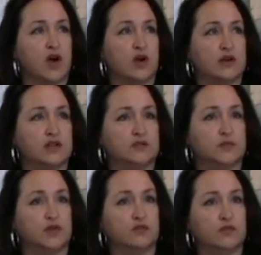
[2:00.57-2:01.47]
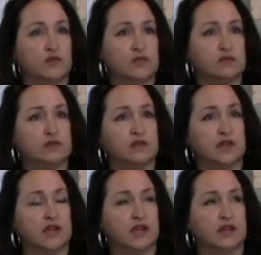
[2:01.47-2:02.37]
art is beautiful
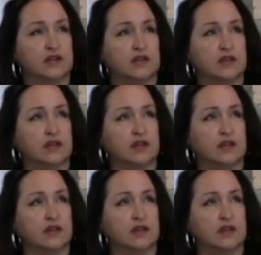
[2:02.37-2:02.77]
and